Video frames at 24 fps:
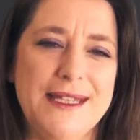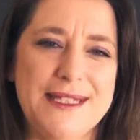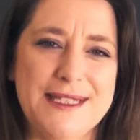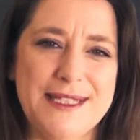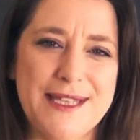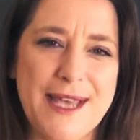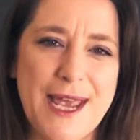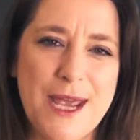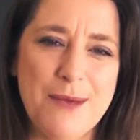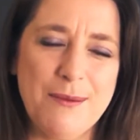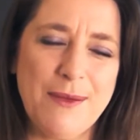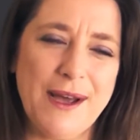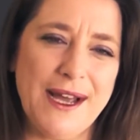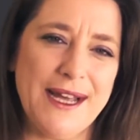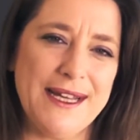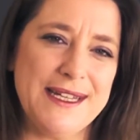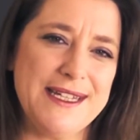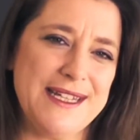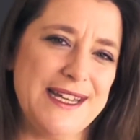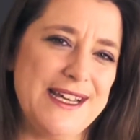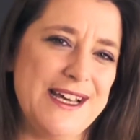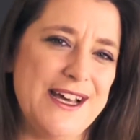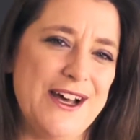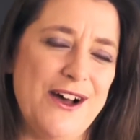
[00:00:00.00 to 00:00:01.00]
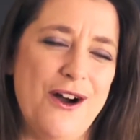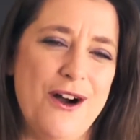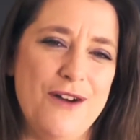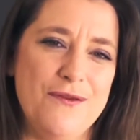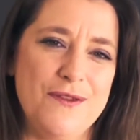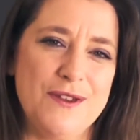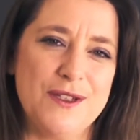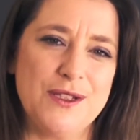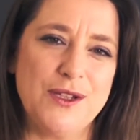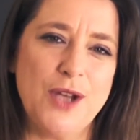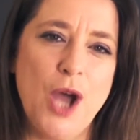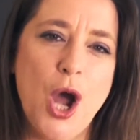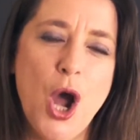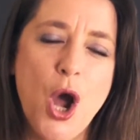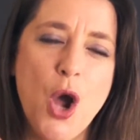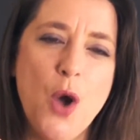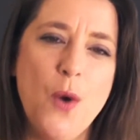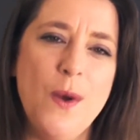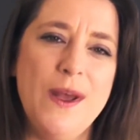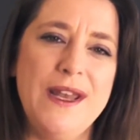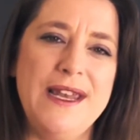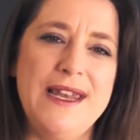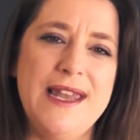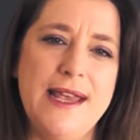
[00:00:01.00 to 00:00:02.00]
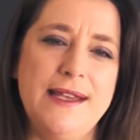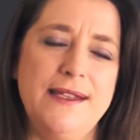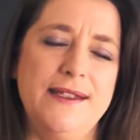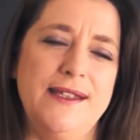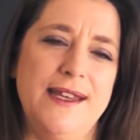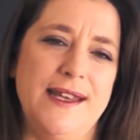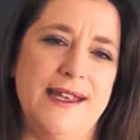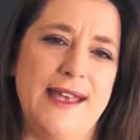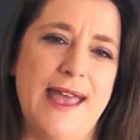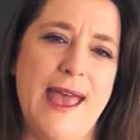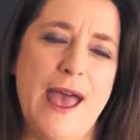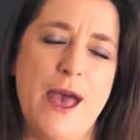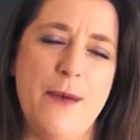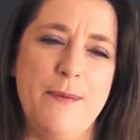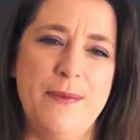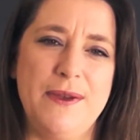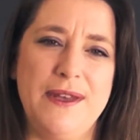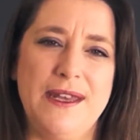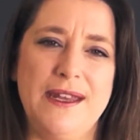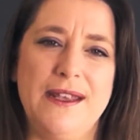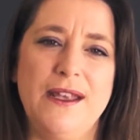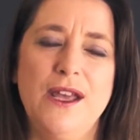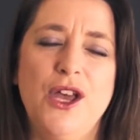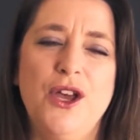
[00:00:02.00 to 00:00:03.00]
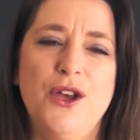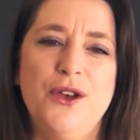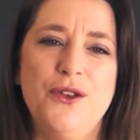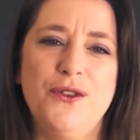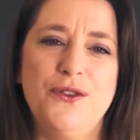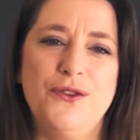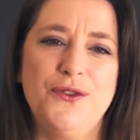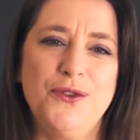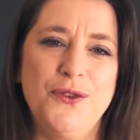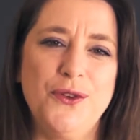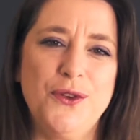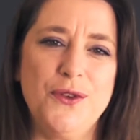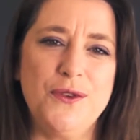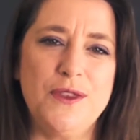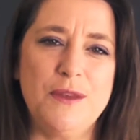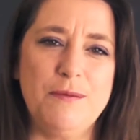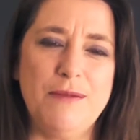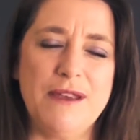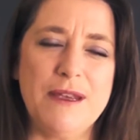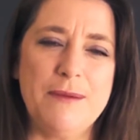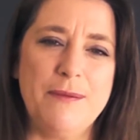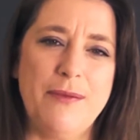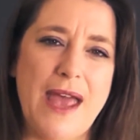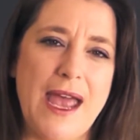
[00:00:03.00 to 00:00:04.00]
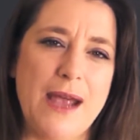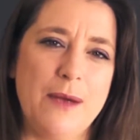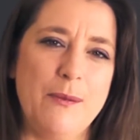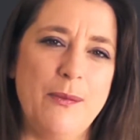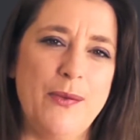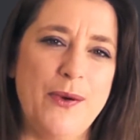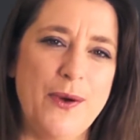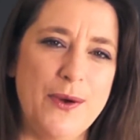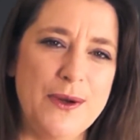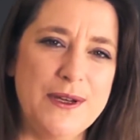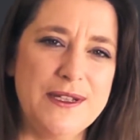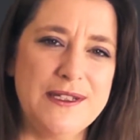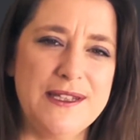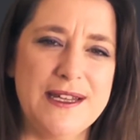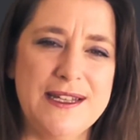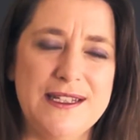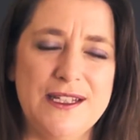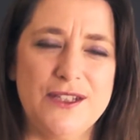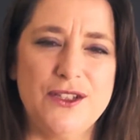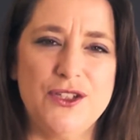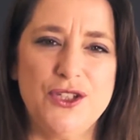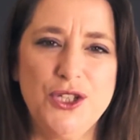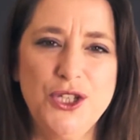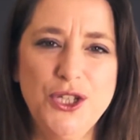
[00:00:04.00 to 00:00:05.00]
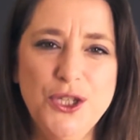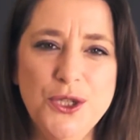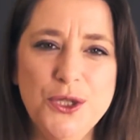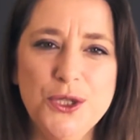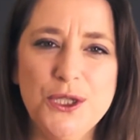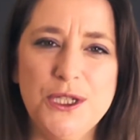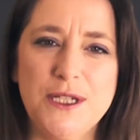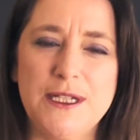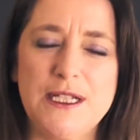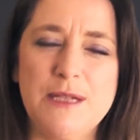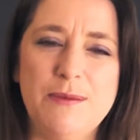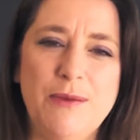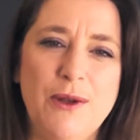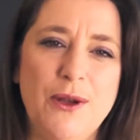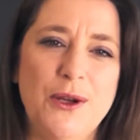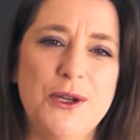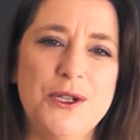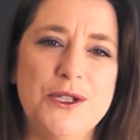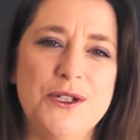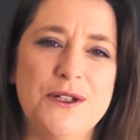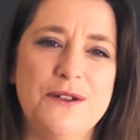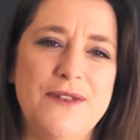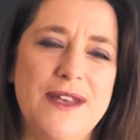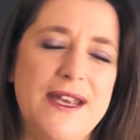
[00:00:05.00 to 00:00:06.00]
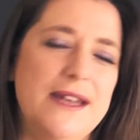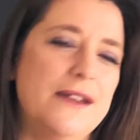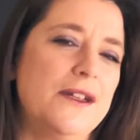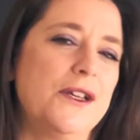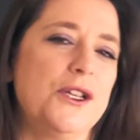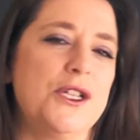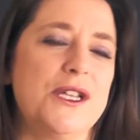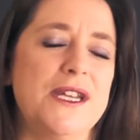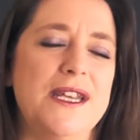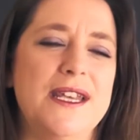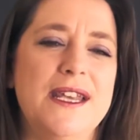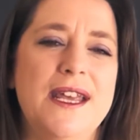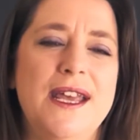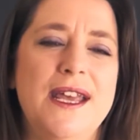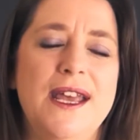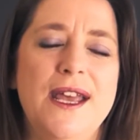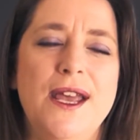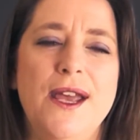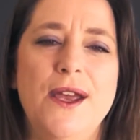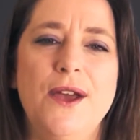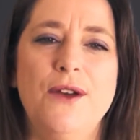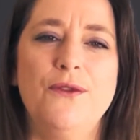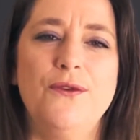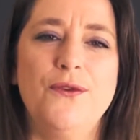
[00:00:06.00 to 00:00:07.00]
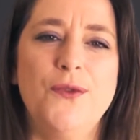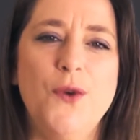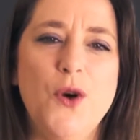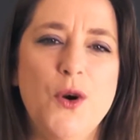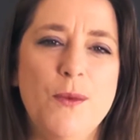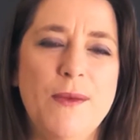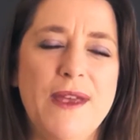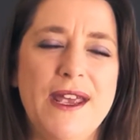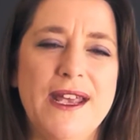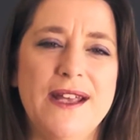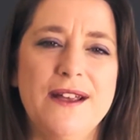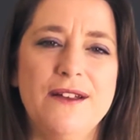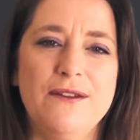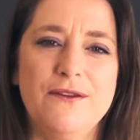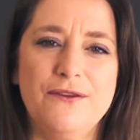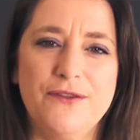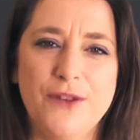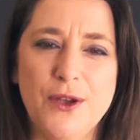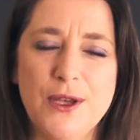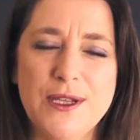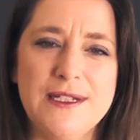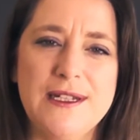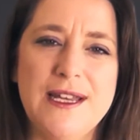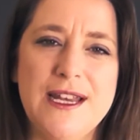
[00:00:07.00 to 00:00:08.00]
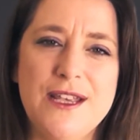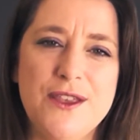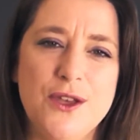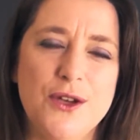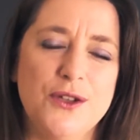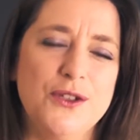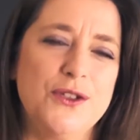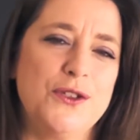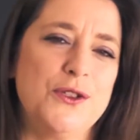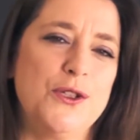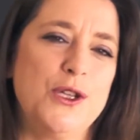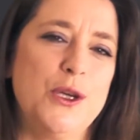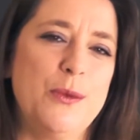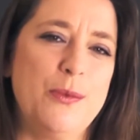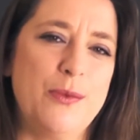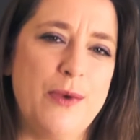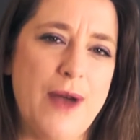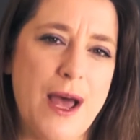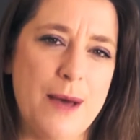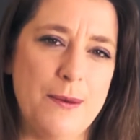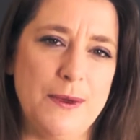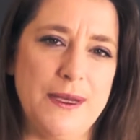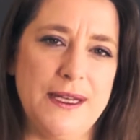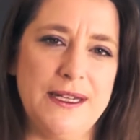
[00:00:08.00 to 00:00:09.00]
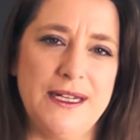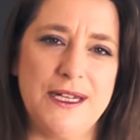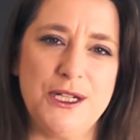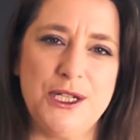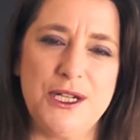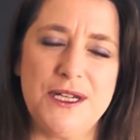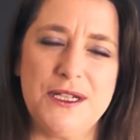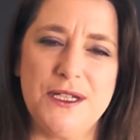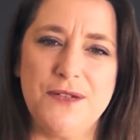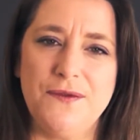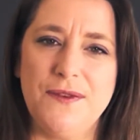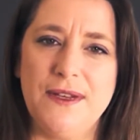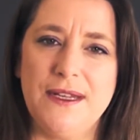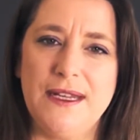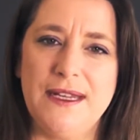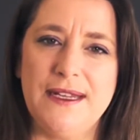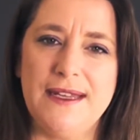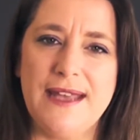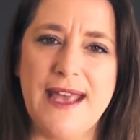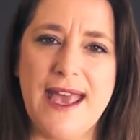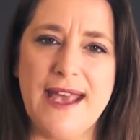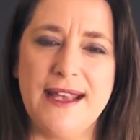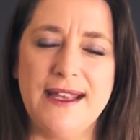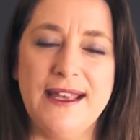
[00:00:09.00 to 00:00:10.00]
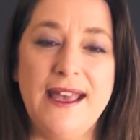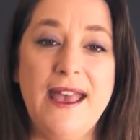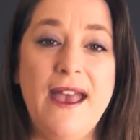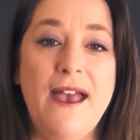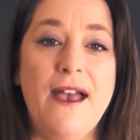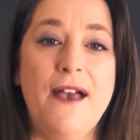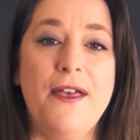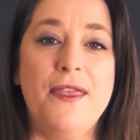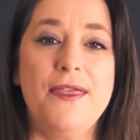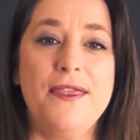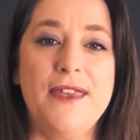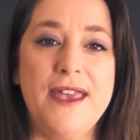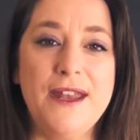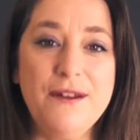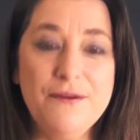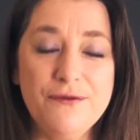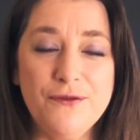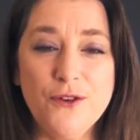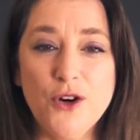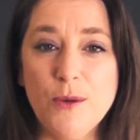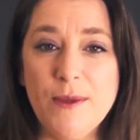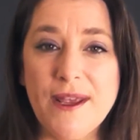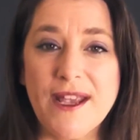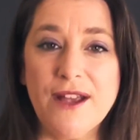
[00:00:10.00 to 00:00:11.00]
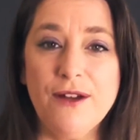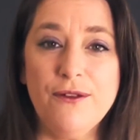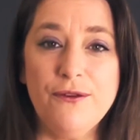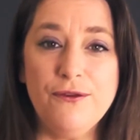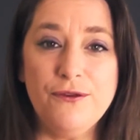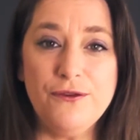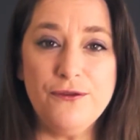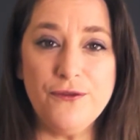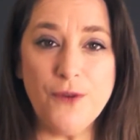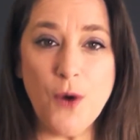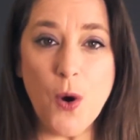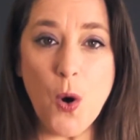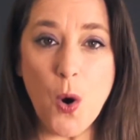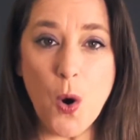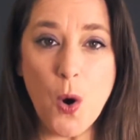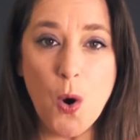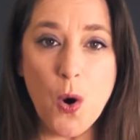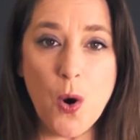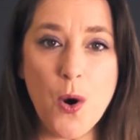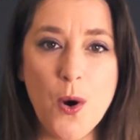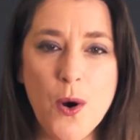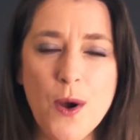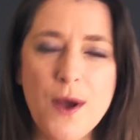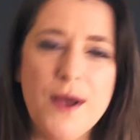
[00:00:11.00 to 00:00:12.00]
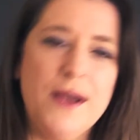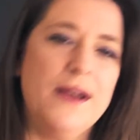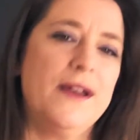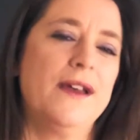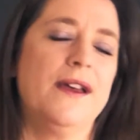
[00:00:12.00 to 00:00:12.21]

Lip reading: Same idea of this coalescing happening through the Big Bang process and this huge explosion of energy, forming firstly those two primal energies of yin and yang, then forming 4